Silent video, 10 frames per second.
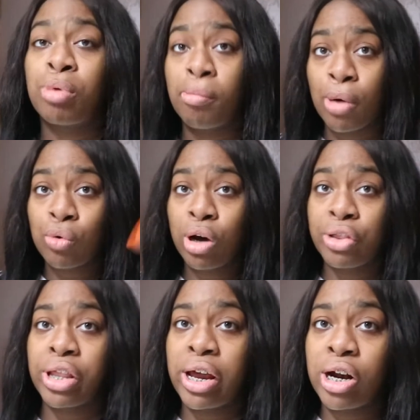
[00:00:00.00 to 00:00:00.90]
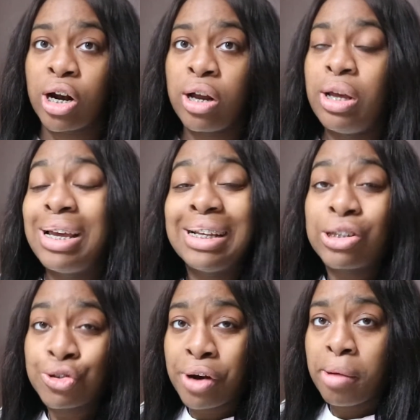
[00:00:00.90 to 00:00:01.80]
promote on their
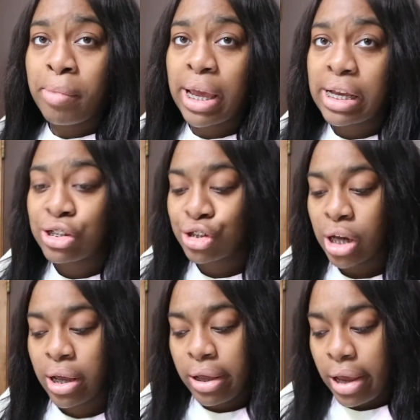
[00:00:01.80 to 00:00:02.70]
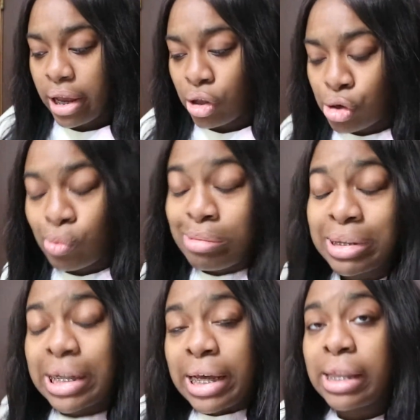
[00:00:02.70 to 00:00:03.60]
Instagram page and on their
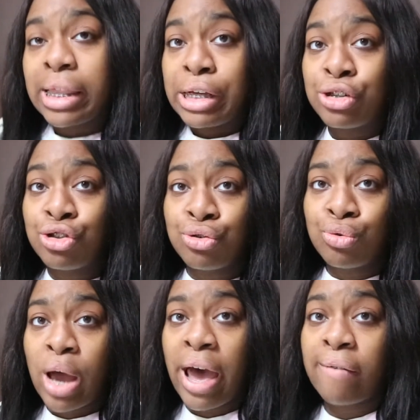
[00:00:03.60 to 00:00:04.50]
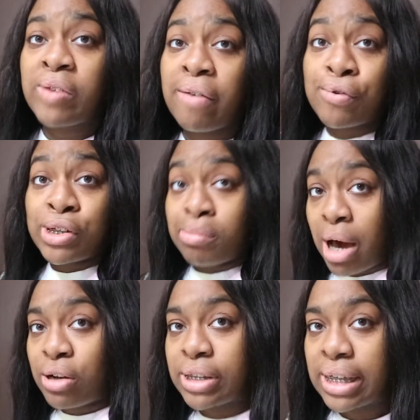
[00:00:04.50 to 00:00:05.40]
website. They do have diverse
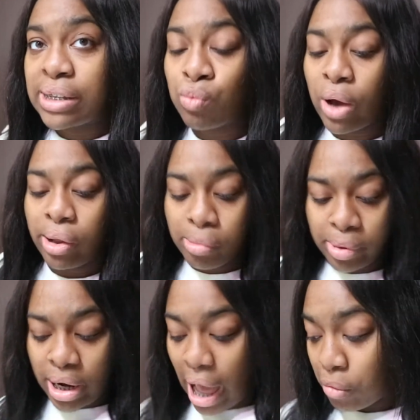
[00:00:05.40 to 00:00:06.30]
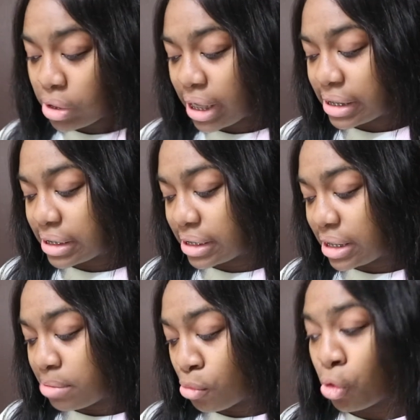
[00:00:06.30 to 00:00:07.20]
models as well, but I would like to
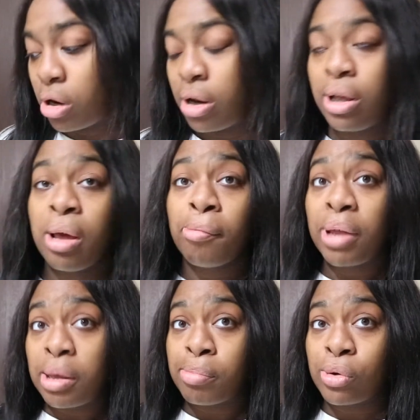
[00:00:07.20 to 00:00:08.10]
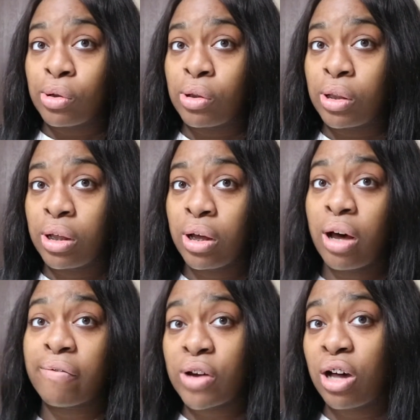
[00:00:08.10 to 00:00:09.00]
see more people
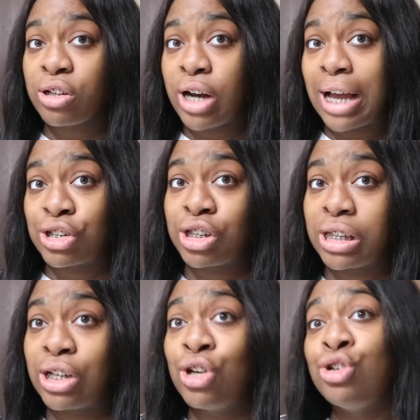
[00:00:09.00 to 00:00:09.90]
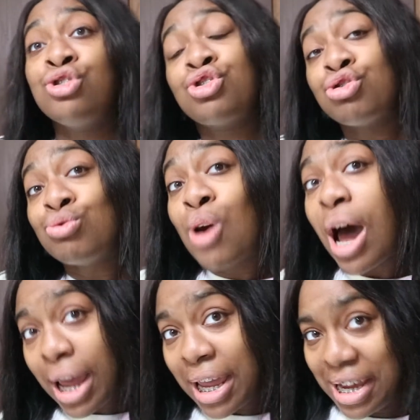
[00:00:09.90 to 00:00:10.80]
of color actually
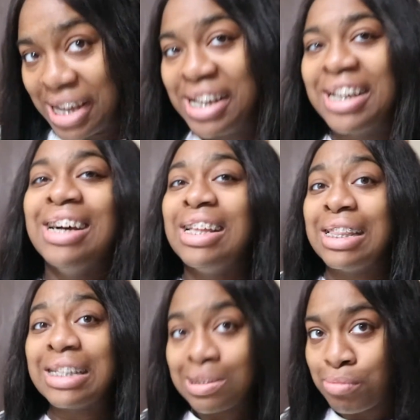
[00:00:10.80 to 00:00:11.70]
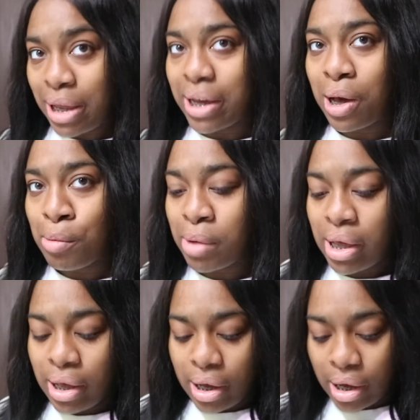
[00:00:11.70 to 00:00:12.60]
trying this makeup.
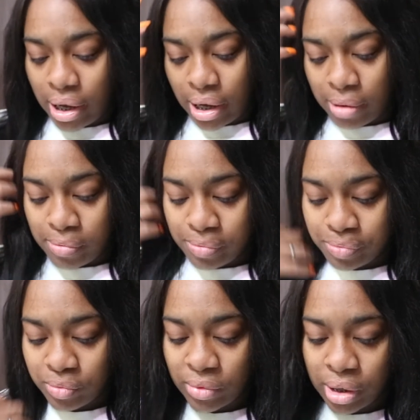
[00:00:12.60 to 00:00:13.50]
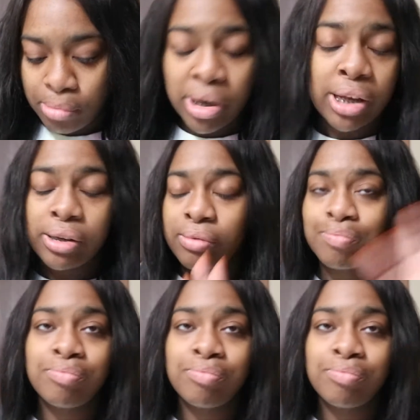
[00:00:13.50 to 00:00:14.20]
But